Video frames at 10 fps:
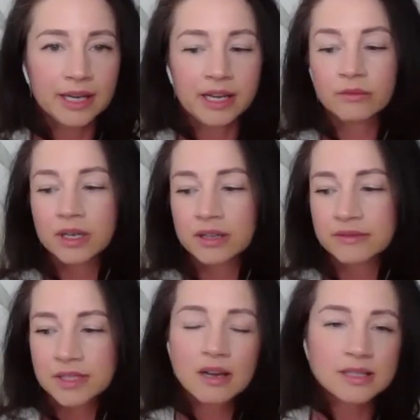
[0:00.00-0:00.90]
getting rid
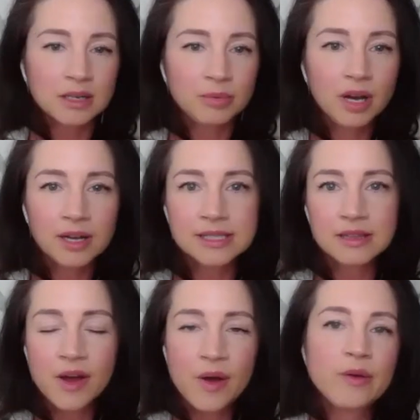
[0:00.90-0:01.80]
of toxic products
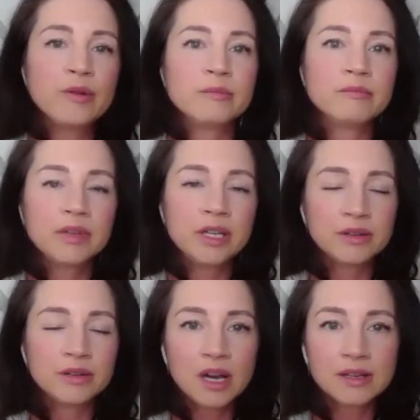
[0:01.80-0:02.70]
in the home, you know,